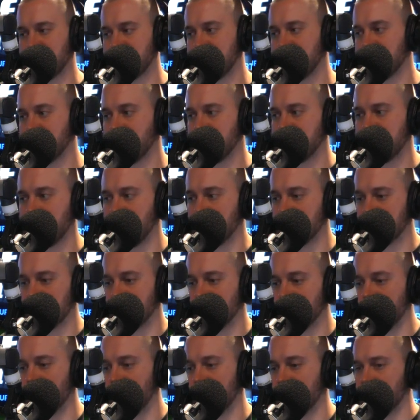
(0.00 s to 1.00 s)
so they've got the option
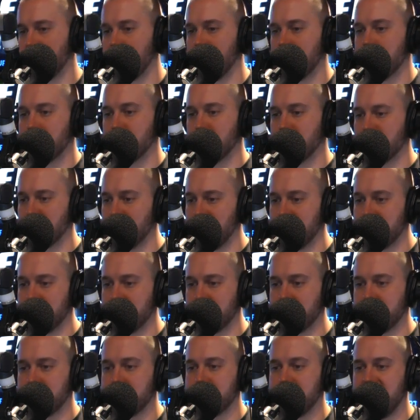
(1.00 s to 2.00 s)
of finding a home all the way
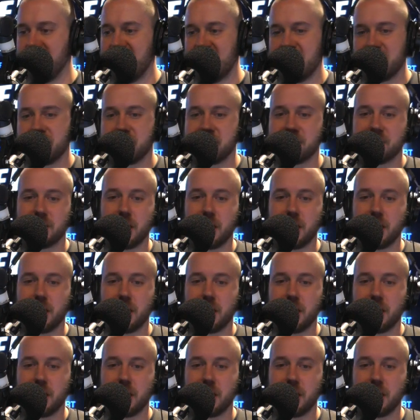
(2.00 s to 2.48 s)
through to March.